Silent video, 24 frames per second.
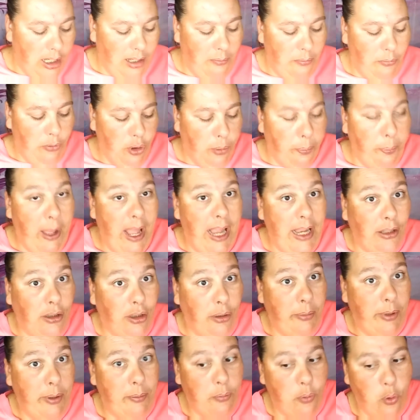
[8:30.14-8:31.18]
You'll pay a little
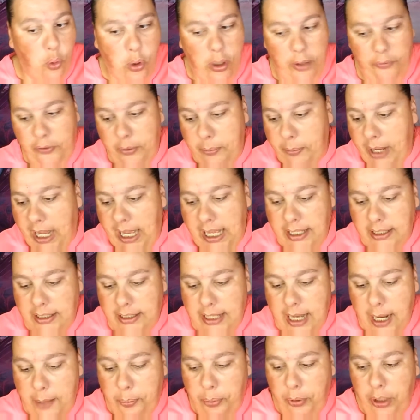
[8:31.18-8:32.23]
bit more if you buy it
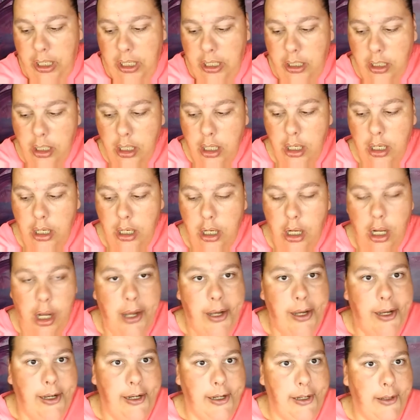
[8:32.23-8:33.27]
separate,
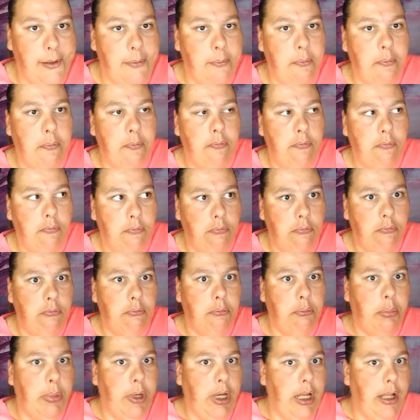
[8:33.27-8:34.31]

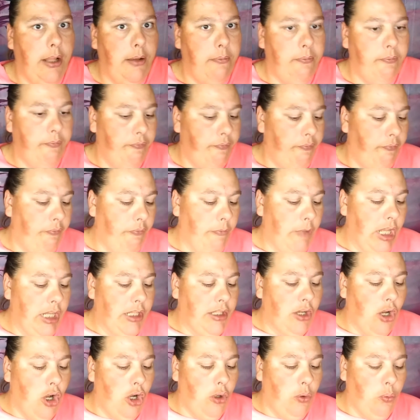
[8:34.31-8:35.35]
but it's
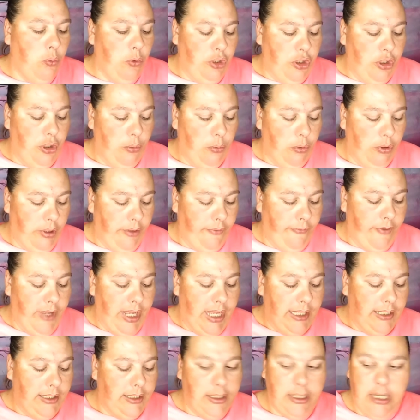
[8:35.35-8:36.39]
all what you want to
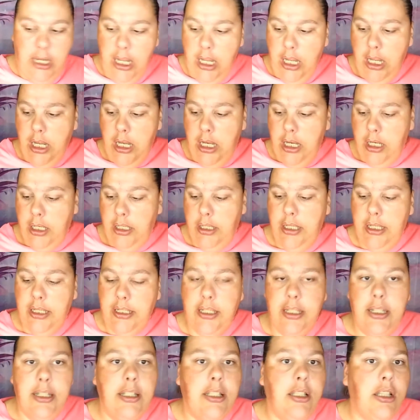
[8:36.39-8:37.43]
invest. This
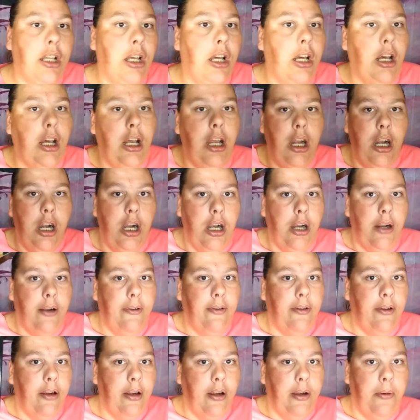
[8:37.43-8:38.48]
is the
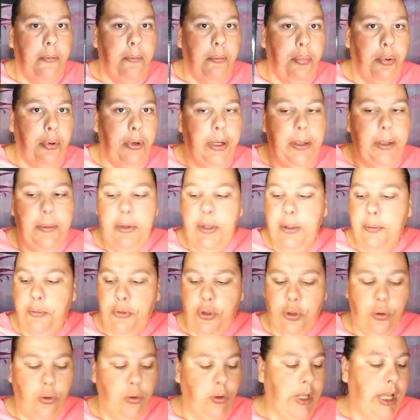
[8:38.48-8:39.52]
premium
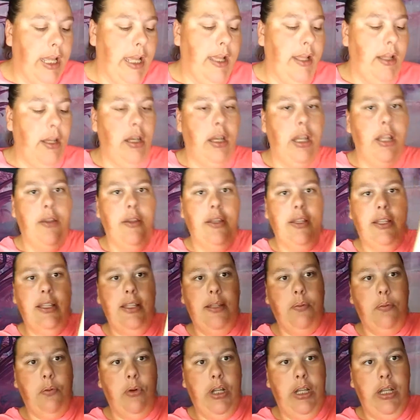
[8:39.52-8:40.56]
toolkit, and this
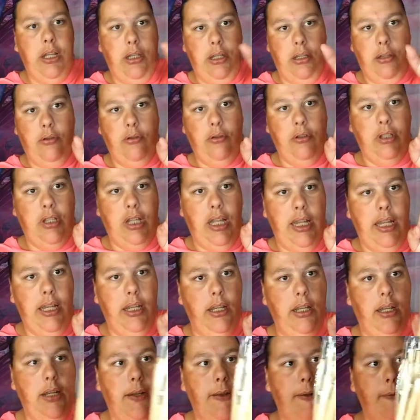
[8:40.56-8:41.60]
is what it looks like.
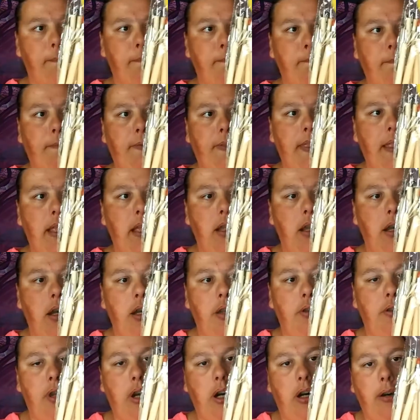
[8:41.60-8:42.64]

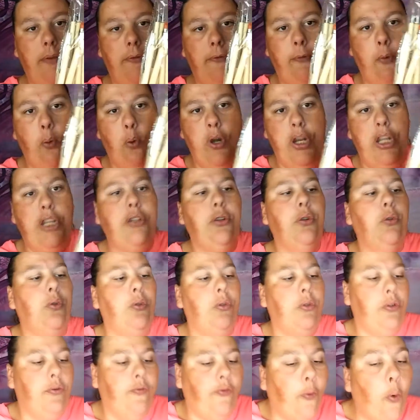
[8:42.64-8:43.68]
There are 42
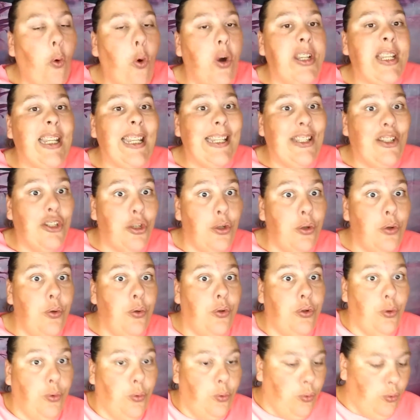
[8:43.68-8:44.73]

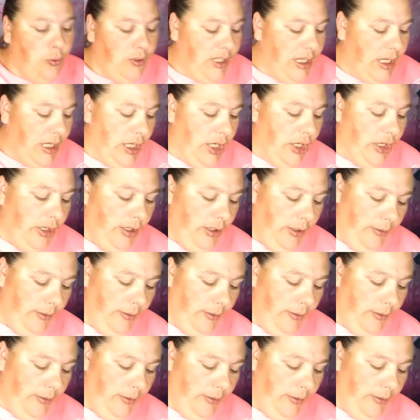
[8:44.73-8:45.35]
tools in here.